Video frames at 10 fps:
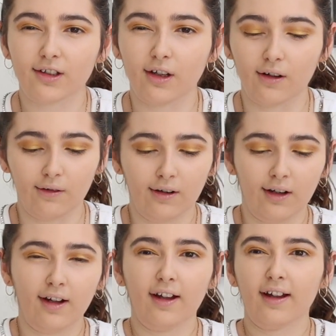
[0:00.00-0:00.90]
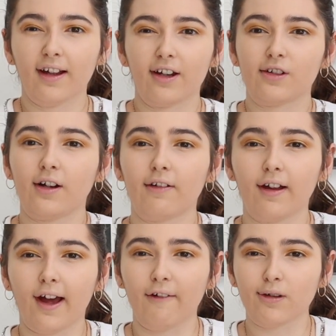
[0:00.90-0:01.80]
So I guess you kind of
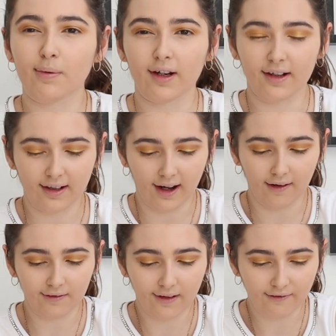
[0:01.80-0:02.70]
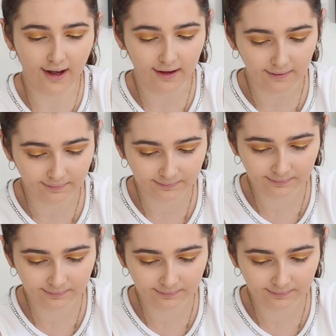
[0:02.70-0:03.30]
like have to put it down. And then